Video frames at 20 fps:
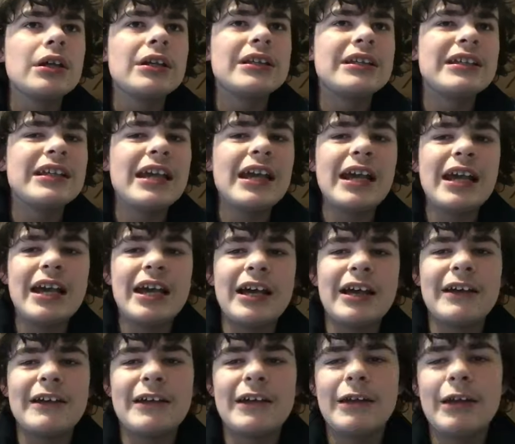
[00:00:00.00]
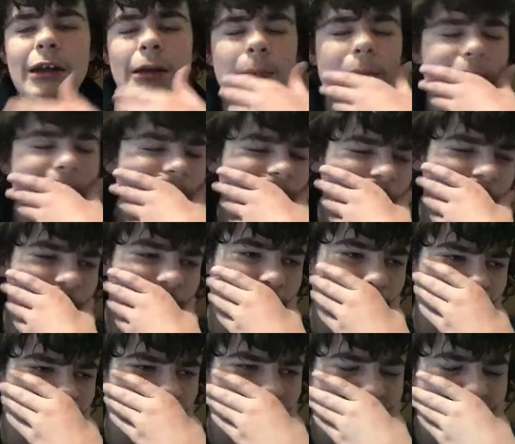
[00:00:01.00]
yeah, I mean,
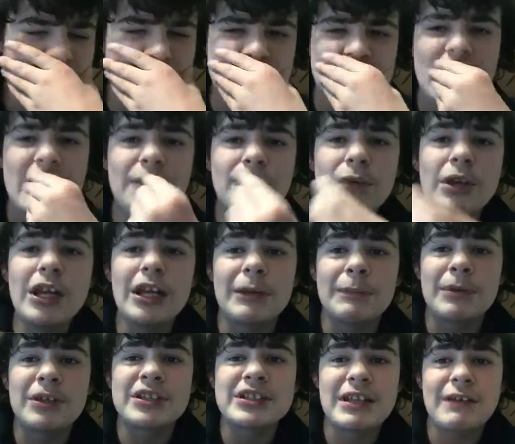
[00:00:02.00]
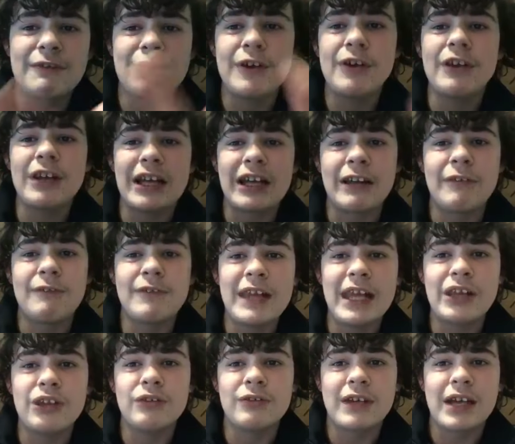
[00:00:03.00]
like, it's a shame really, because I feel like I've
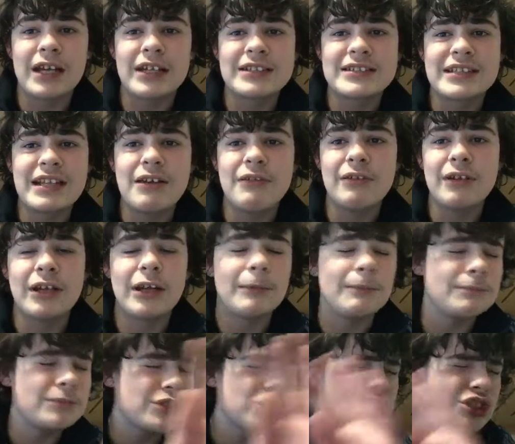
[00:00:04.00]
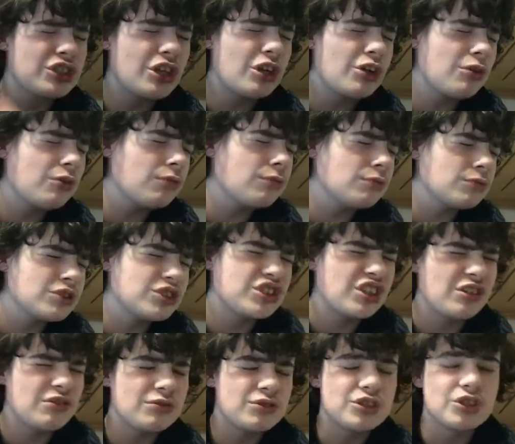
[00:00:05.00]
let you guys down, and I'm so,
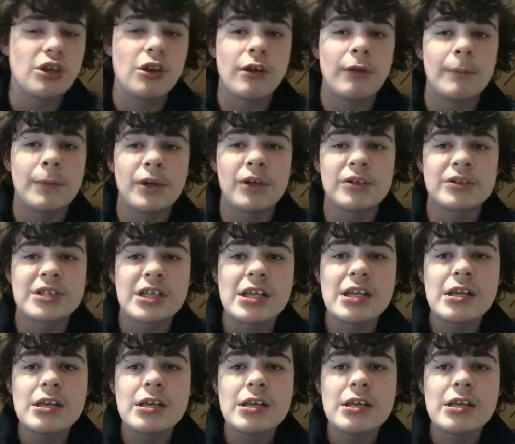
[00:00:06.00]
so sorry, because,